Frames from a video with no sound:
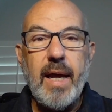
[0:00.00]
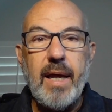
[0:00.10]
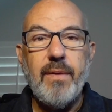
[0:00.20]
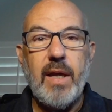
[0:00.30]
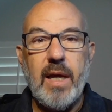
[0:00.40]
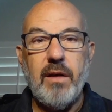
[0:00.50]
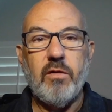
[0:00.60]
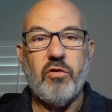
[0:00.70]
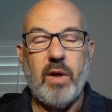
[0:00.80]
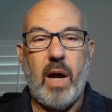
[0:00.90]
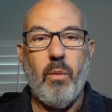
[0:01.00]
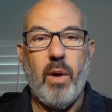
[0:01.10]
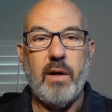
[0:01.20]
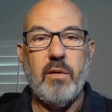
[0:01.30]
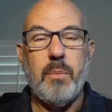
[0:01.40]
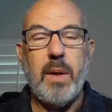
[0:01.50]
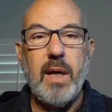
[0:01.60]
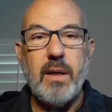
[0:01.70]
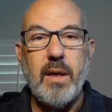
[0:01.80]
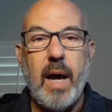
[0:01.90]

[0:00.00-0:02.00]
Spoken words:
in the industry I wanted to be in.